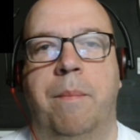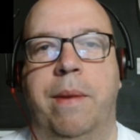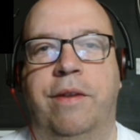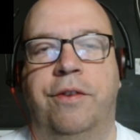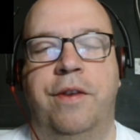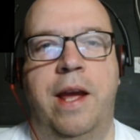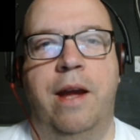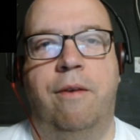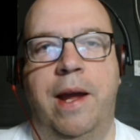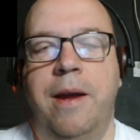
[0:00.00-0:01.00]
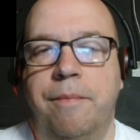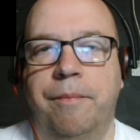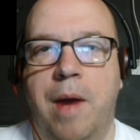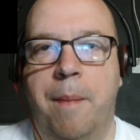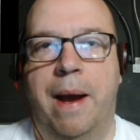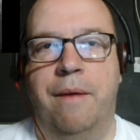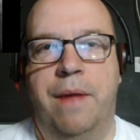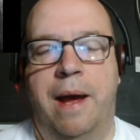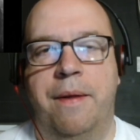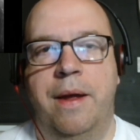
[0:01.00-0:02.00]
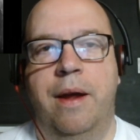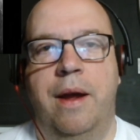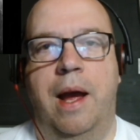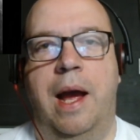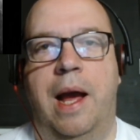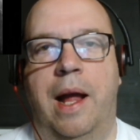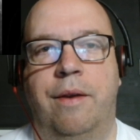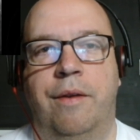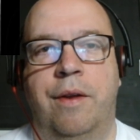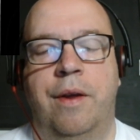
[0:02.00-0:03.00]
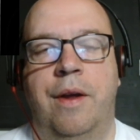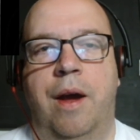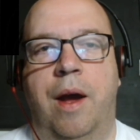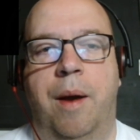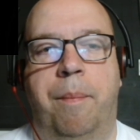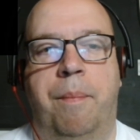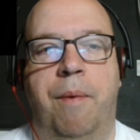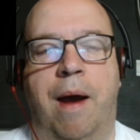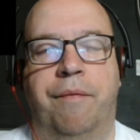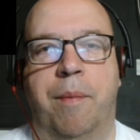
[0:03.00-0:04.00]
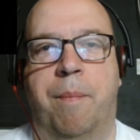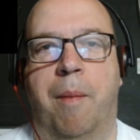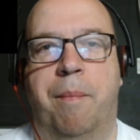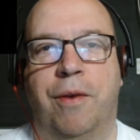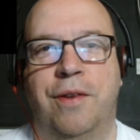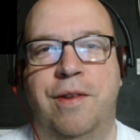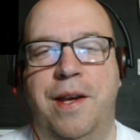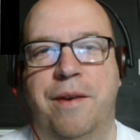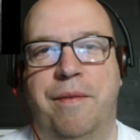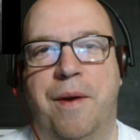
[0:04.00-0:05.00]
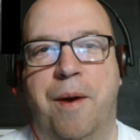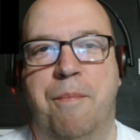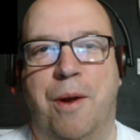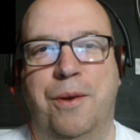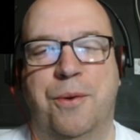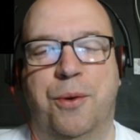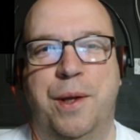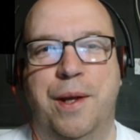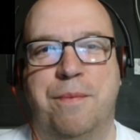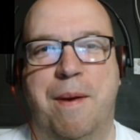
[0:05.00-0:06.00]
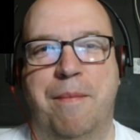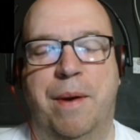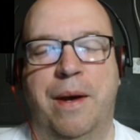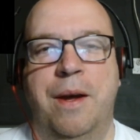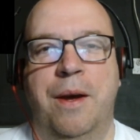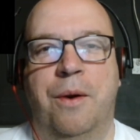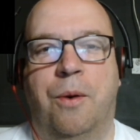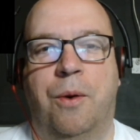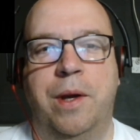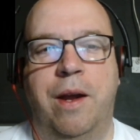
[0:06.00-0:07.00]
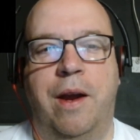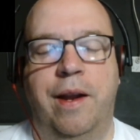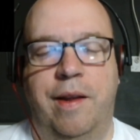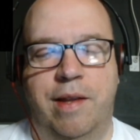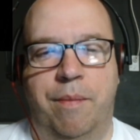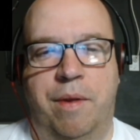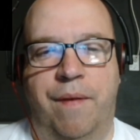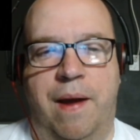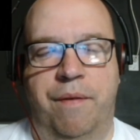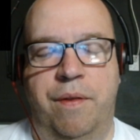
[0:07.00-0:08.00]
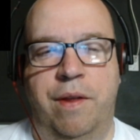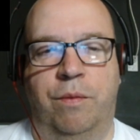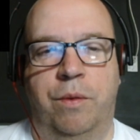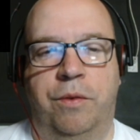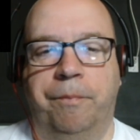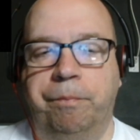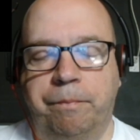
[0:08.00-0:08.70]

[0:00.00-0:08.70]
be sneery about that and have the pomposity of a modern audience member, or you can accept the fact that this was